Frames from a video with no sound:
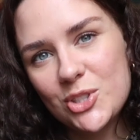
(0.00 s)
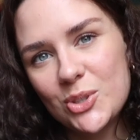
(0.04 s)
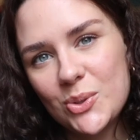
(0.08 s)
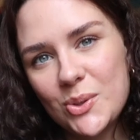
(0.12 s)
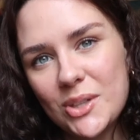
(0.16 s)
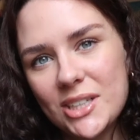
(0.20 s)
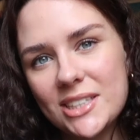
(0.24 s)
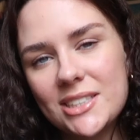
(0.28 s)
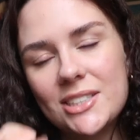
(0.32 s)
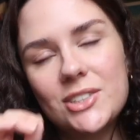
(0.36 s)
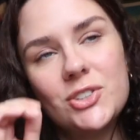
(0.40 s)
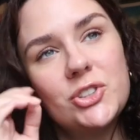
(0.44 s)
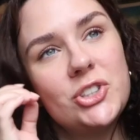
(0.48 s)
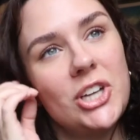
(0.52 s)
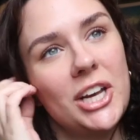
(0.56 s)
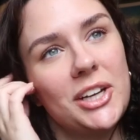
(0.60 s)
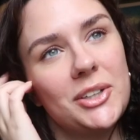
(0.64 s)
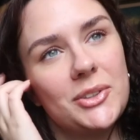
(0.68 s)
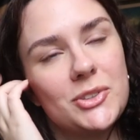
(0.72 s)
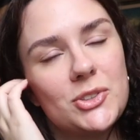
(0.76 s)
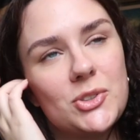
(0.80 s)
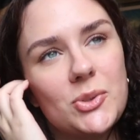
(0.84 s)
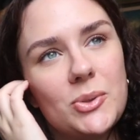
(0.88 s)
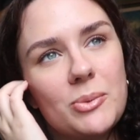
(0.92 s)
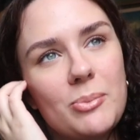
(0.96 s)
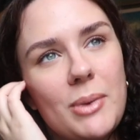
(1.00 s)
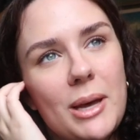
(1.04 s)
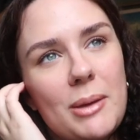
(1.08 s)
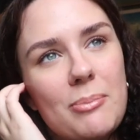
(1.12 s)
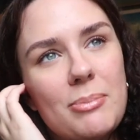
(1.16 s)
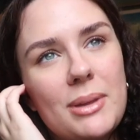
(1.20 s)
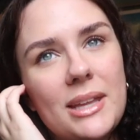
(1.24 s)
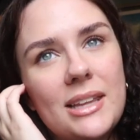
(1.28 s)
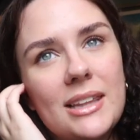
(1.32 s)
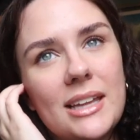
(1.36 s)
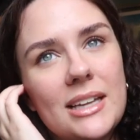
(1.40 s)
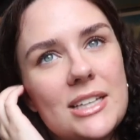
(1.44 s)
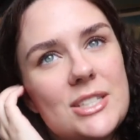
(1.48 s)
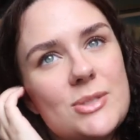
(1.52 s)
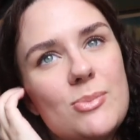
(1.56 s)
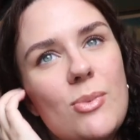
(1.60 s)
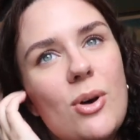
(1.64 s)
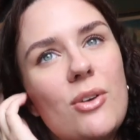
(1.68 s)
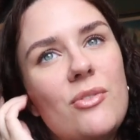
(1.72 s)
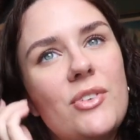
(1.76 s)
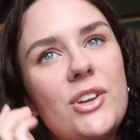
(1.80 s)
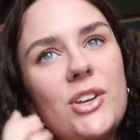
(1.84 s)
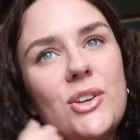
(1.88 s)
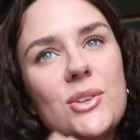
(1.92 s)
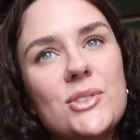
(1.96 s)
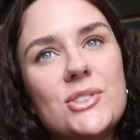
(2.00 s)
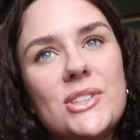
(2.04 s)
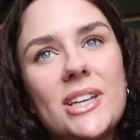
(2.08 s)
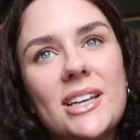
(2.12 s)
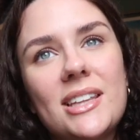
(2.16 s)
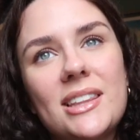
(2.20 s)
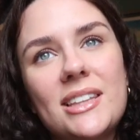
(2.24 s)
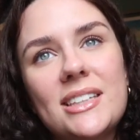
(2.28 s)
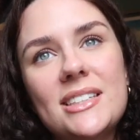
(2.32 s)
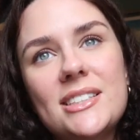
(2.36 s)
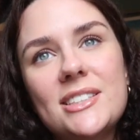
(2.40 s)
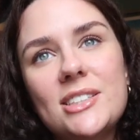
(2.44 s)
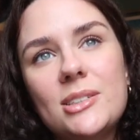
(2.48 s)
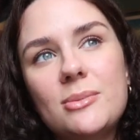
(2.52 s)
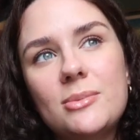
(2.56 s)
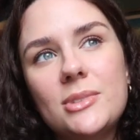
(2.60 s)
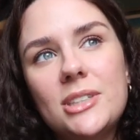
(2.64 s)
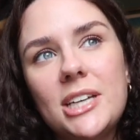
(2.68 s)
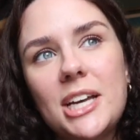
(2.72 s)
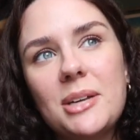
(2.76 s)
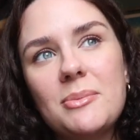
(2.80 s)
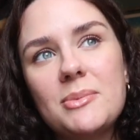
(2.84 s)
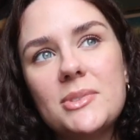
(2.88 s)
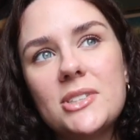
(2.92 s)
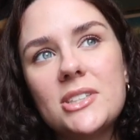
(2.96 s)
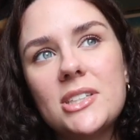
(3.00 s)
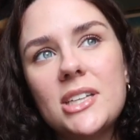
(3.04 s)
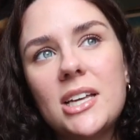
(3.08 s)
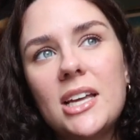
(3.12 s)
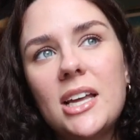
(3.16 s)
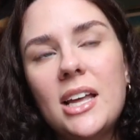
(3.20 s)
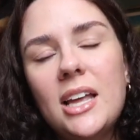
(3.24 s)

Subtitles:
do this channel, so it might be like small videos like this sometimes.